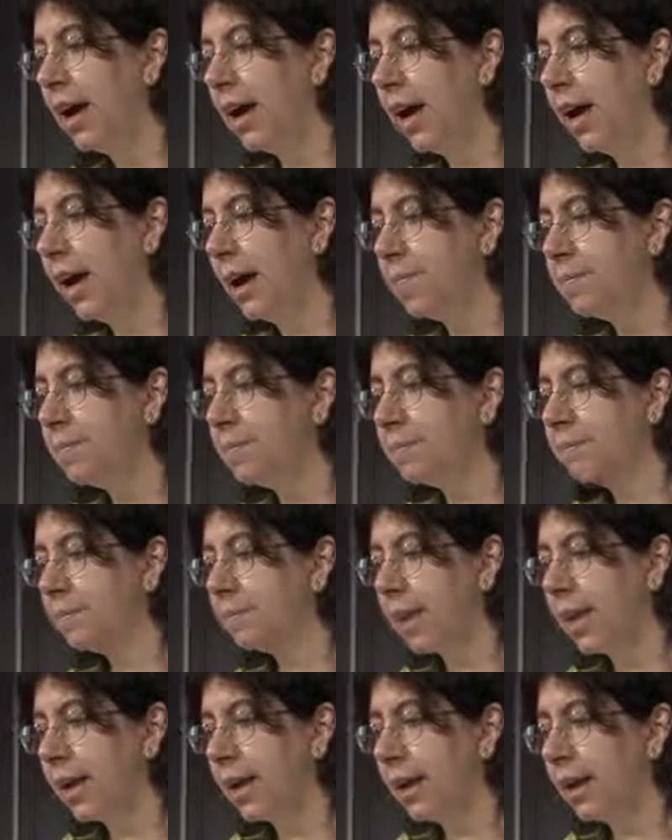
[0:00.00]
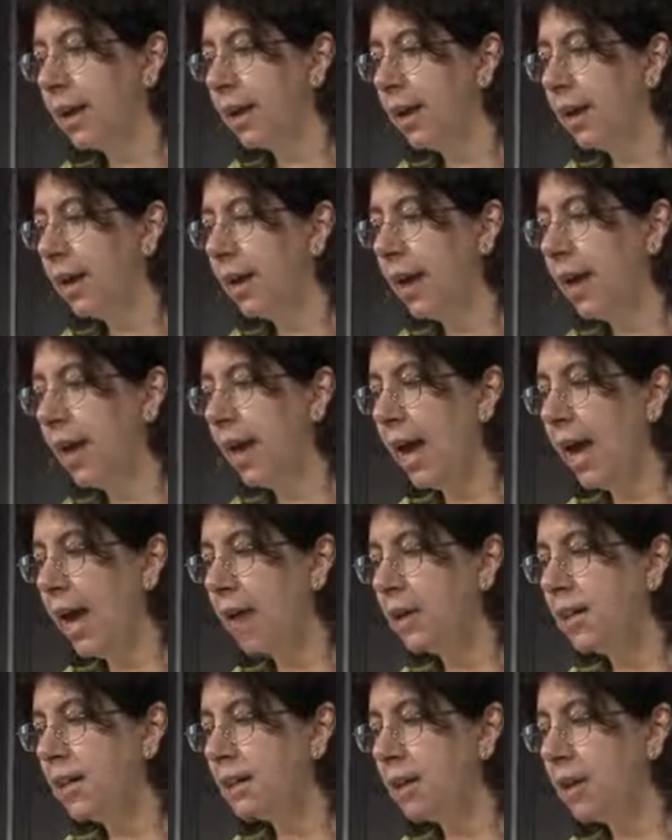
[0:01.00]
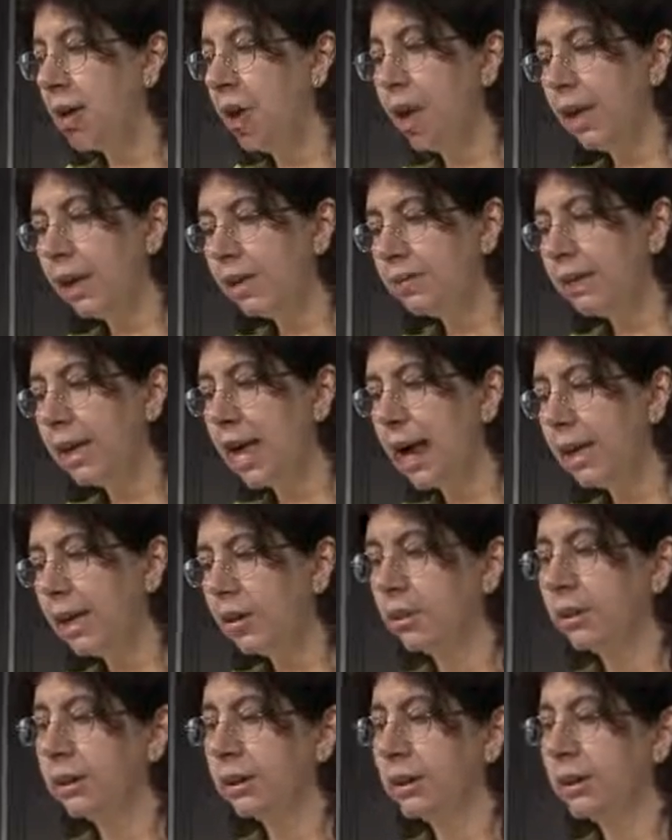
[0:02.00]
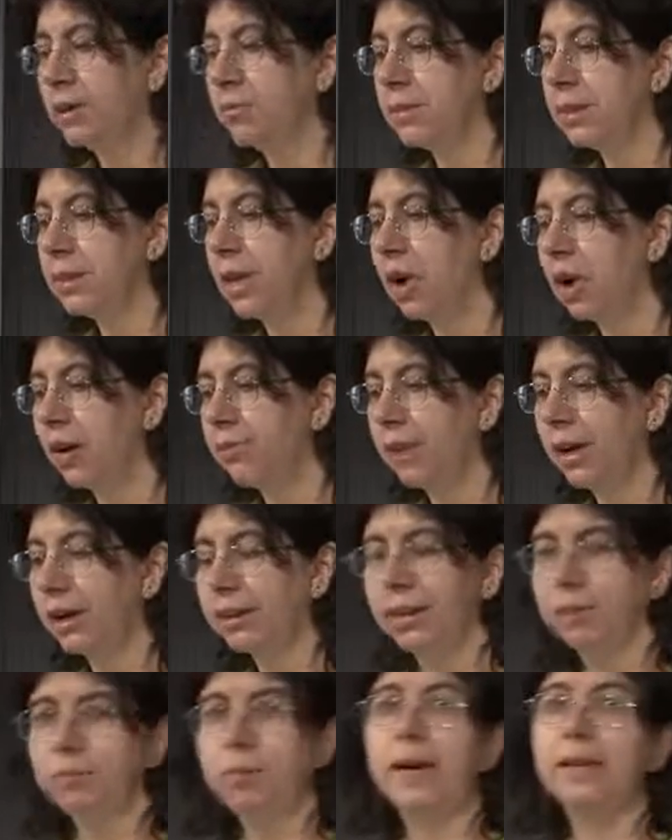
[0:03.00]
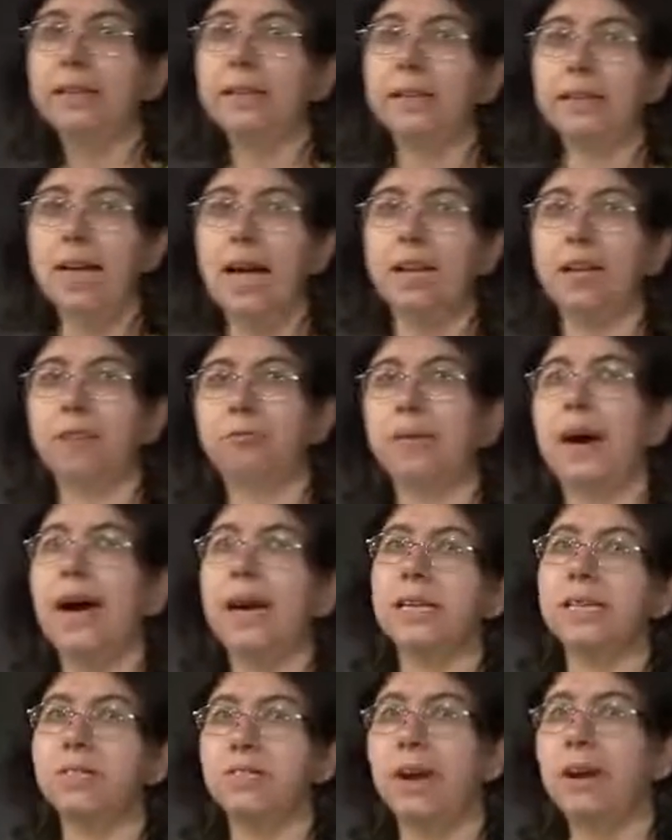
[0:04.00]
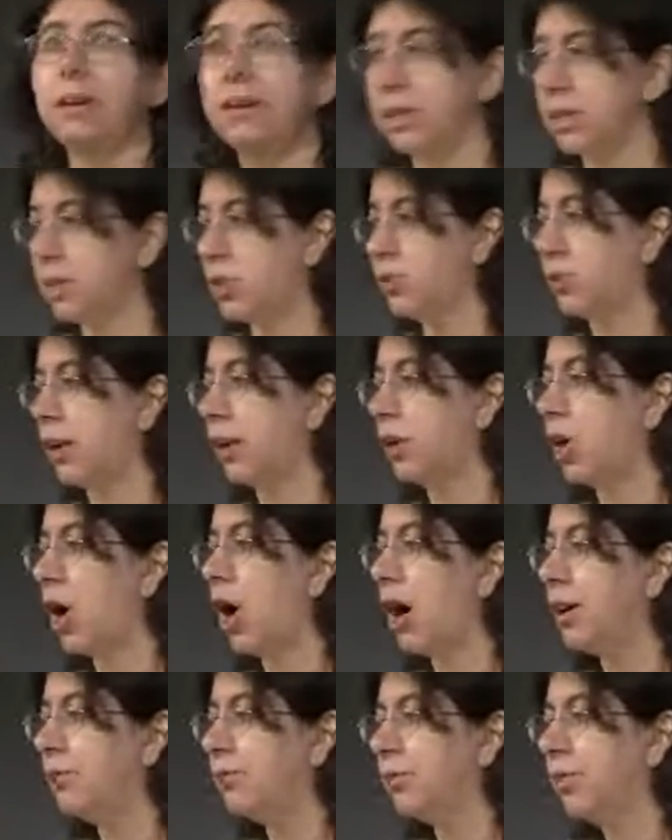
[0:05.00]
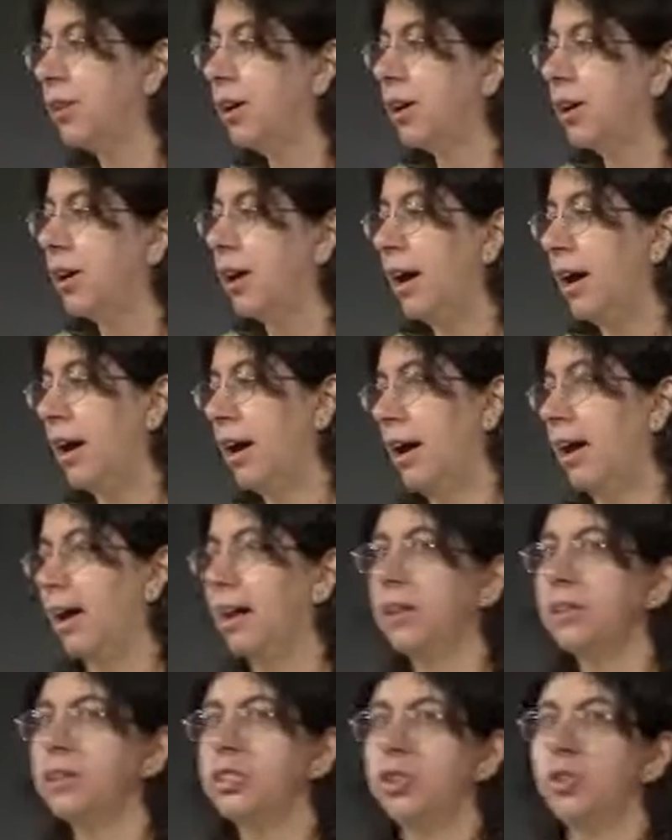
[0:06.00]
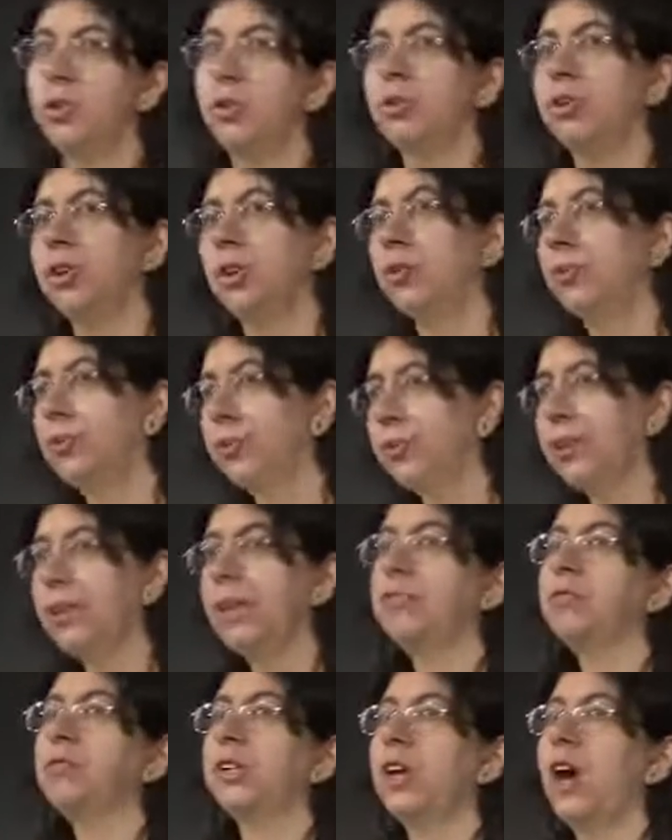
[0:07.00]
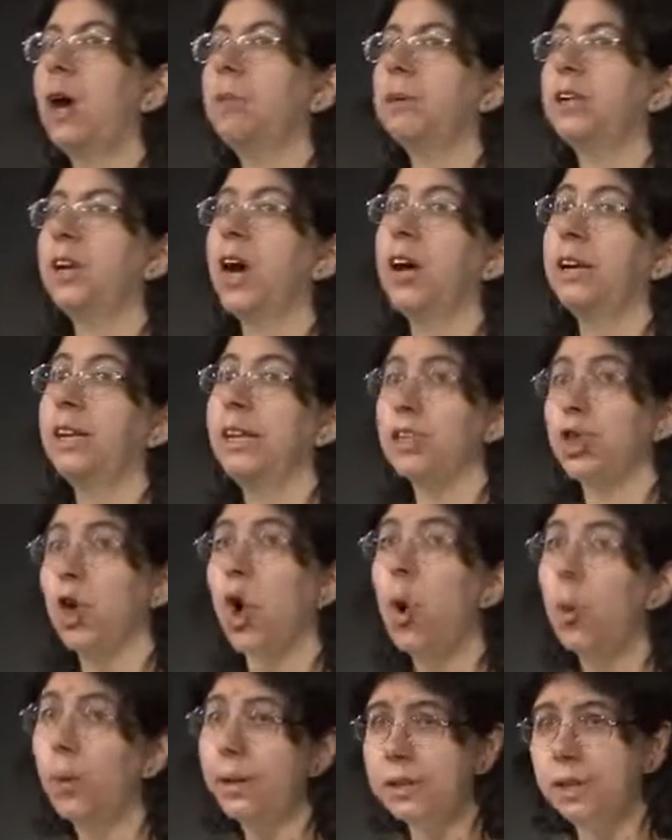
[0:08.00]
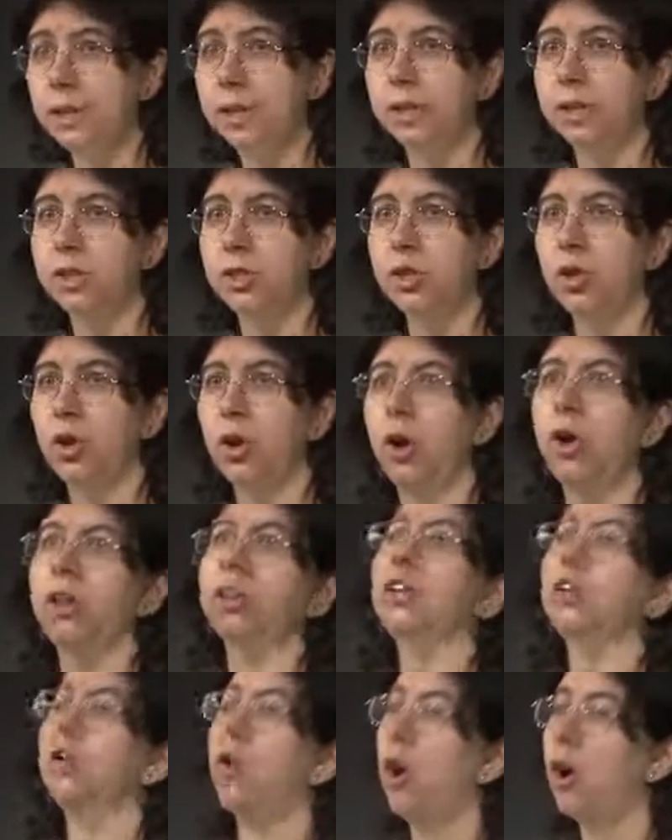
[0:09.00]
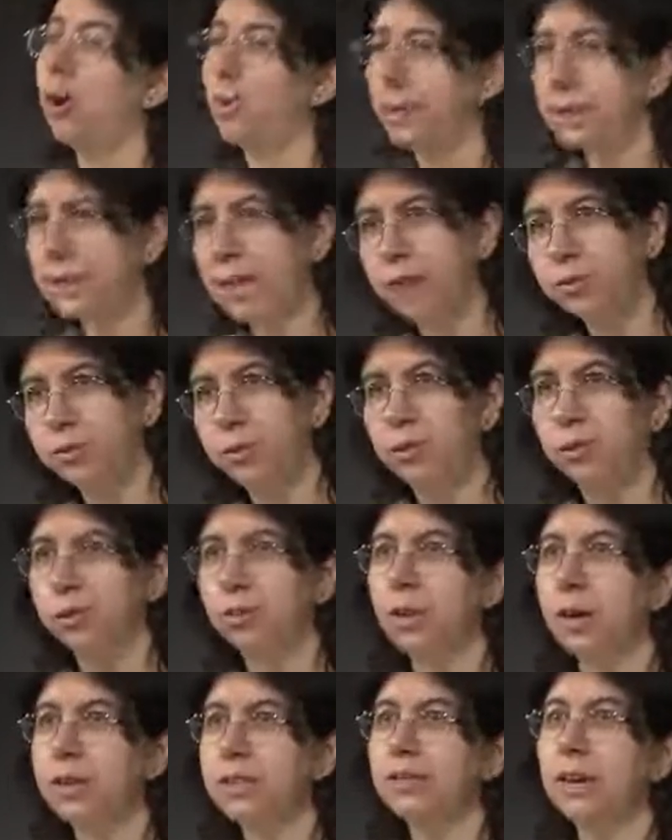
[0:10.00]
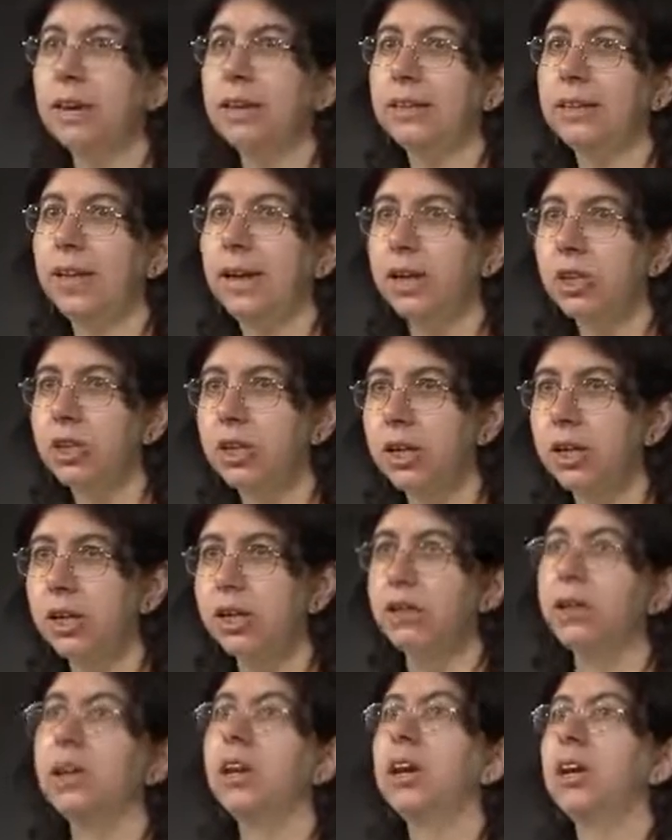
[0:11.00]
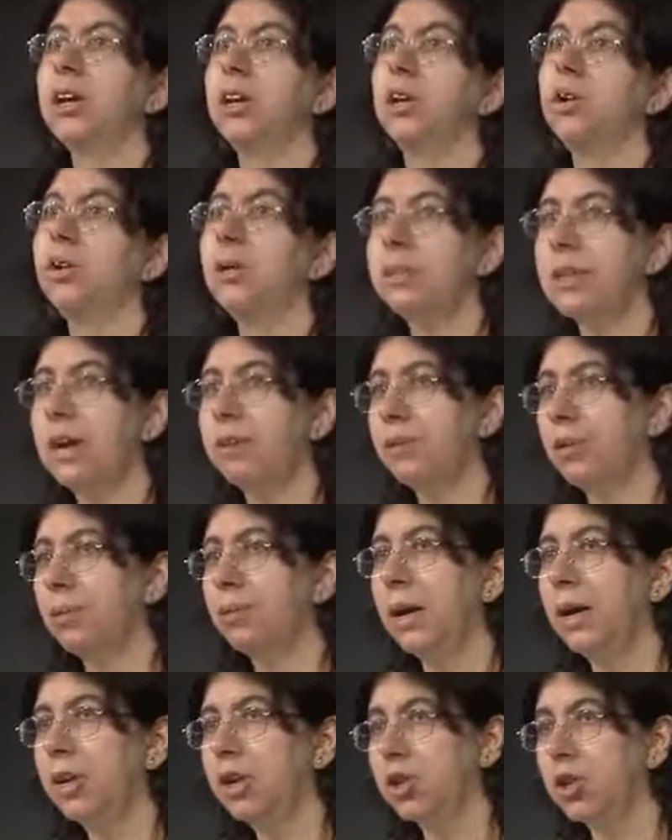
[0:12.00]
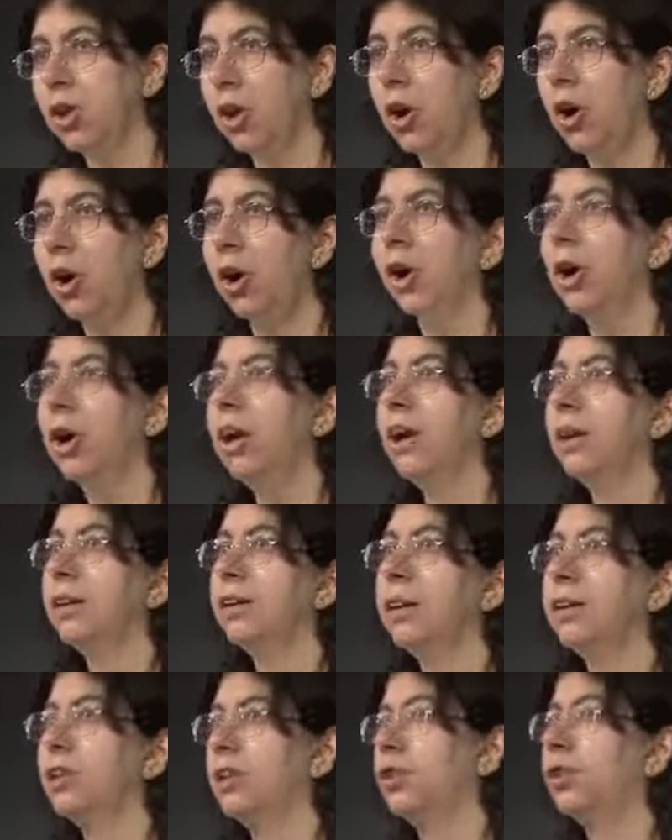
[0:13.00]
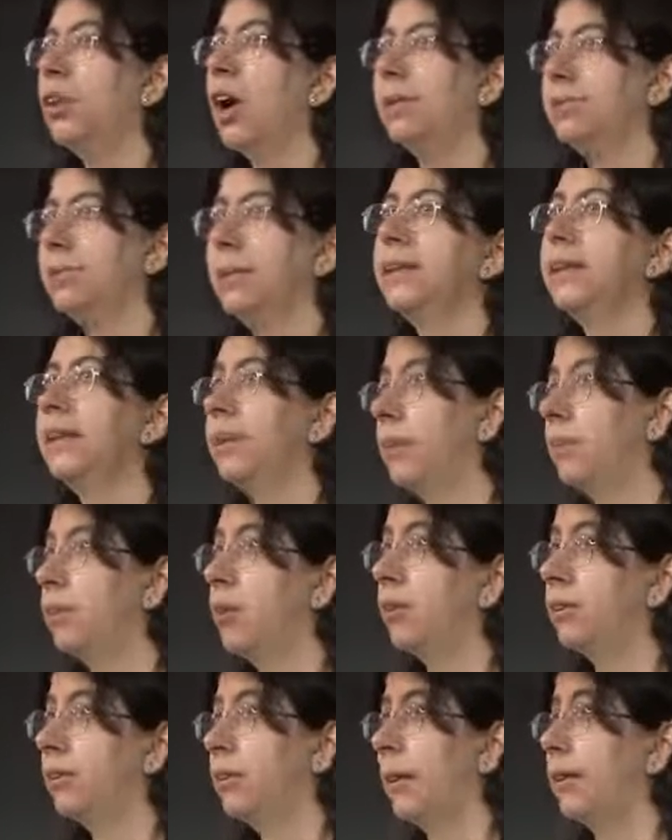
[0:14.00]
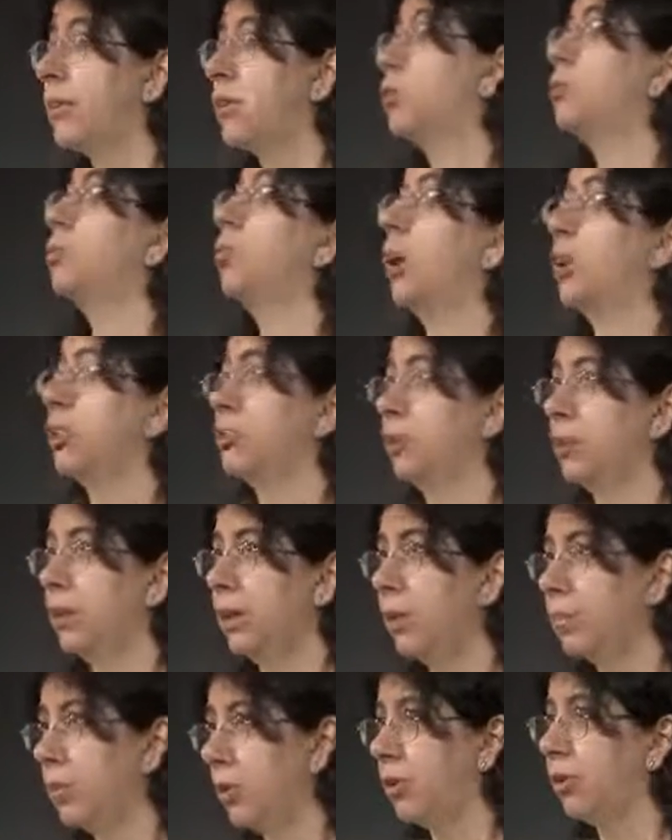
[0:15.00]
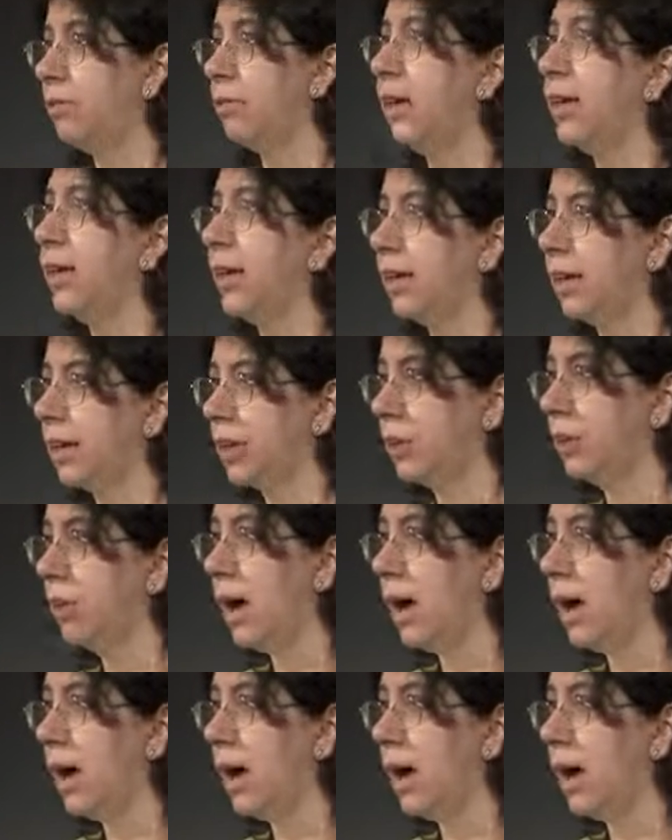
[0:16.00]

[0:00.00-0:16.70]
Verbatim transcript: Um, and all of the algorithms are affected by this kind of bias variance trade off. Uh, so the overfitting phenomenon is always a concern. You always have to do cross validation. You always have to make sure that you're not building a model that's too large for the amount of data that you